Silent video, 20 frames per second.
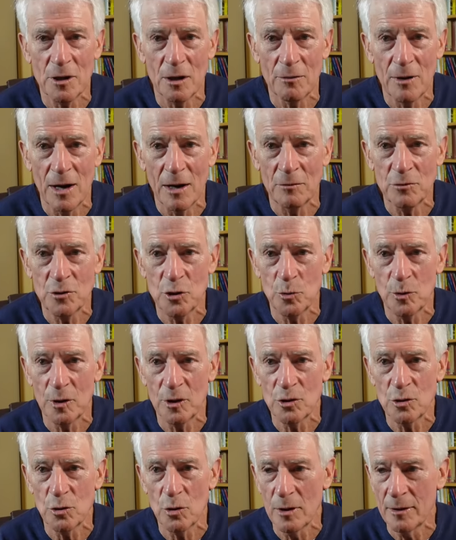around you.
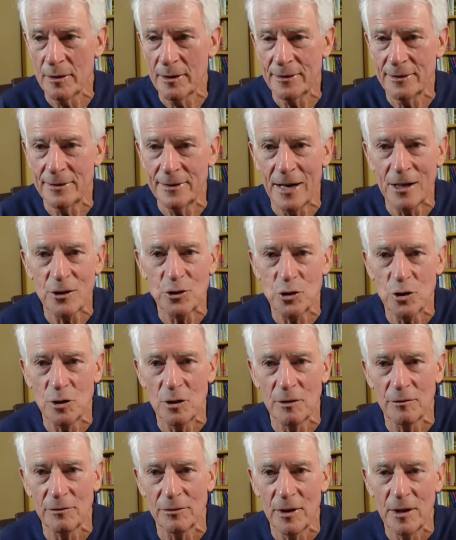Enjoy the
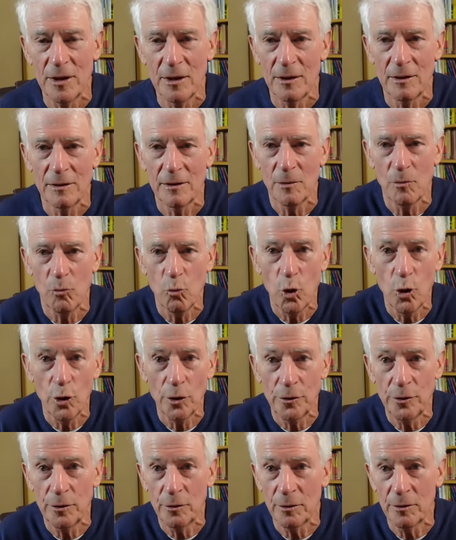texture of the
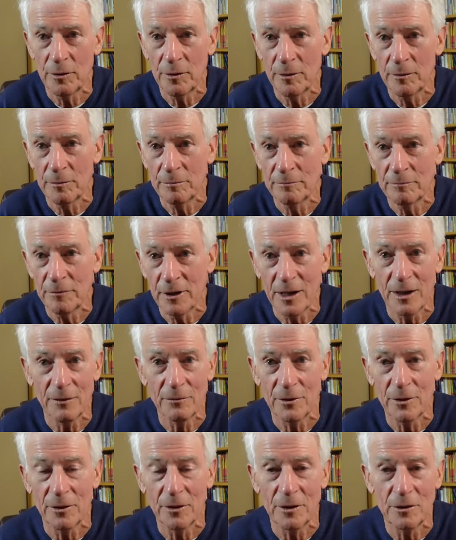wood or the
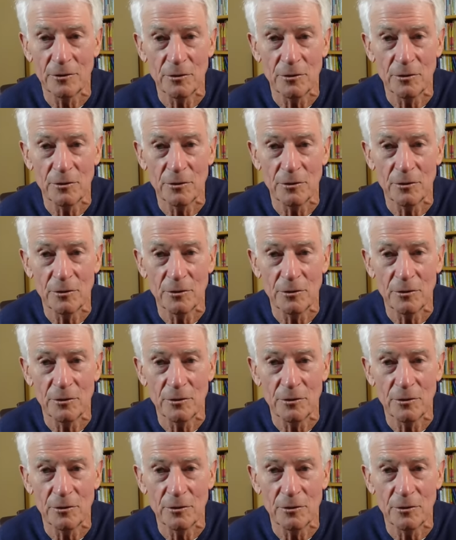whatever, the